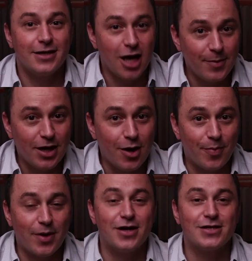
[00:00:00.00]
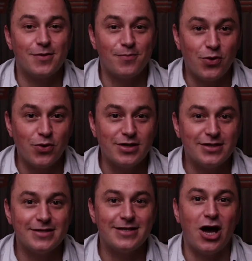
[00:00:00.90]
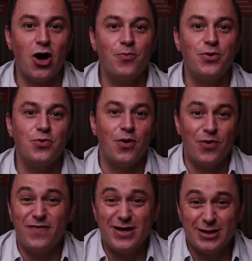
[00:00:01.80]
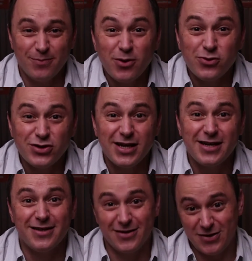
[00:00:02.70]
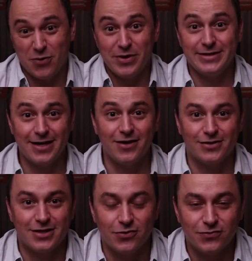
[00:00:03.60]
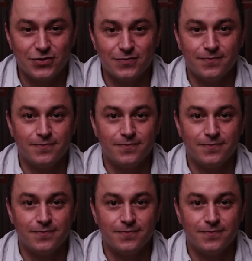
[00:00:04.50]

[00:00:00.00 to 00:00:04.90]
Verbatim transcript: Coming up are some pointers to help you with this bullshit that we tell ourselves.